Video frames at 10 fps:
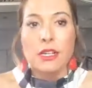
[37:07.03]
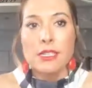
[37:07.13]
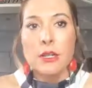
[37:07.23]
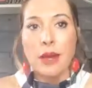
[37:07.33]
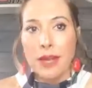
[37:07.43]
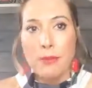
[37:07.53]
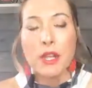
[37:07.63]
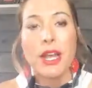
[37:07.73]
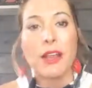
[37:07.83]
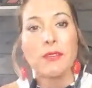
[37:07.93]
So I
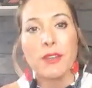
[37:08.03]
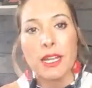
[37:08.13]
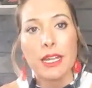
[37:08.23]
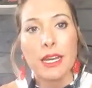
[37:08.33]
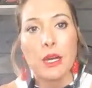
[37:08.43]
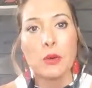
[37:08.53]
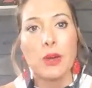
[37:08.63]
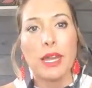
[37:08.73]
put out a video,